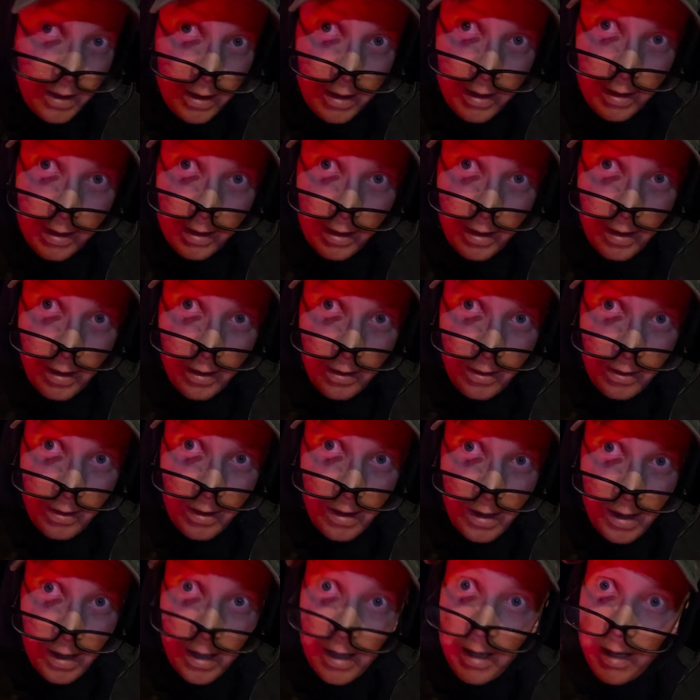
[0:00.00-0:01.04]

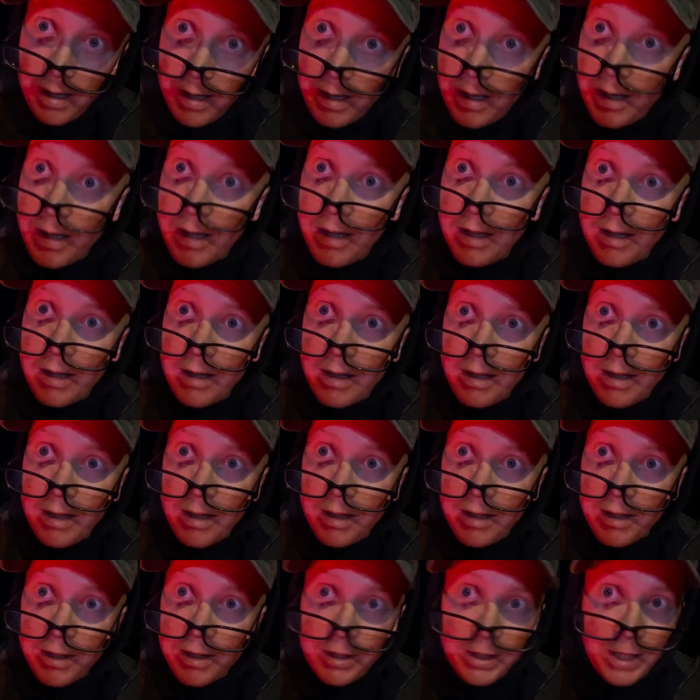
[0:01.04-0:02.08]
little
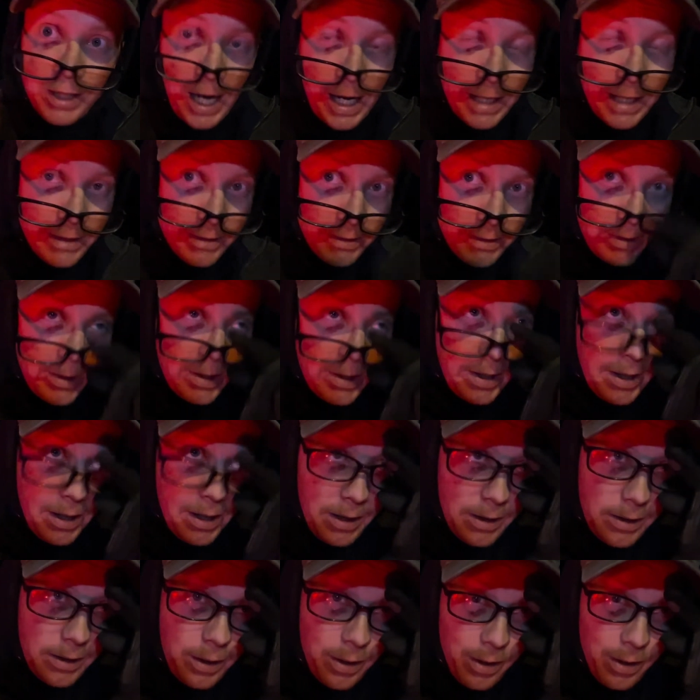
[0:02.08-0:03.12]
shiny there,
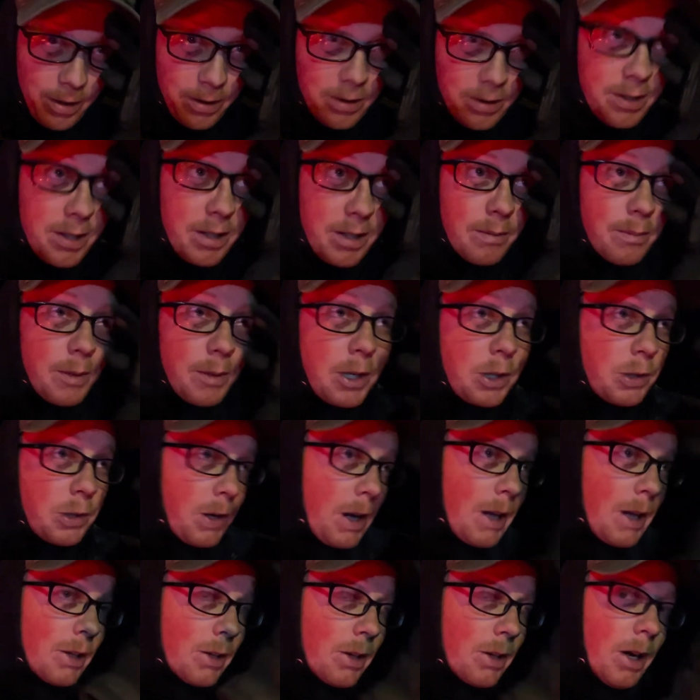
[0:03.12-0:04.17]
courtesy of my
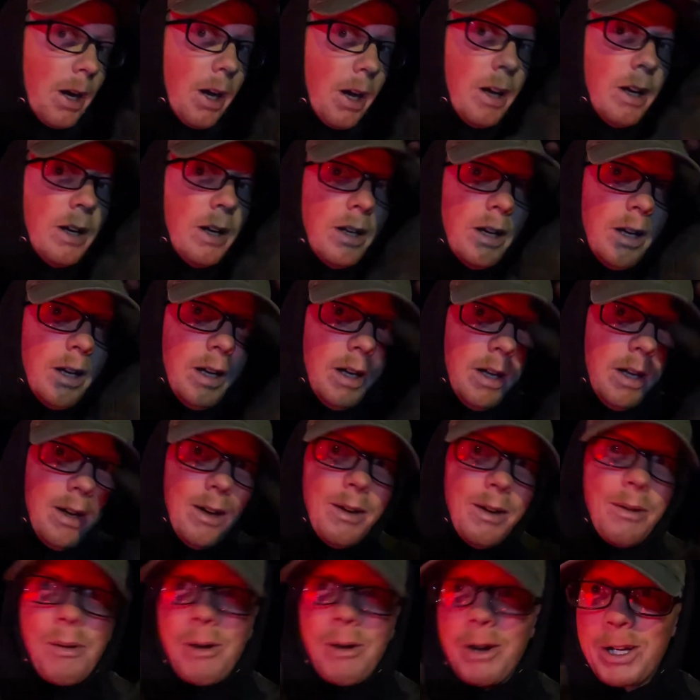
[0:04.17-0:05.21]
trailer.
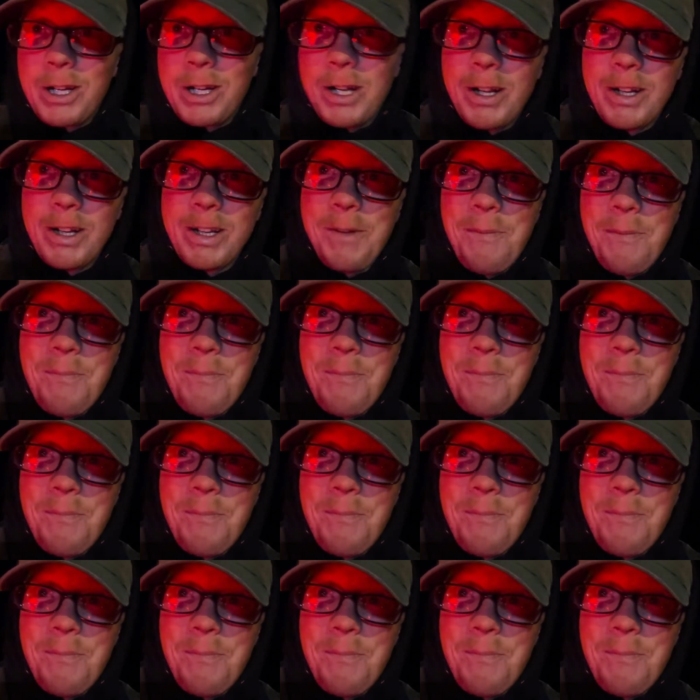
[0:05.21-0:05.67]
Working on it.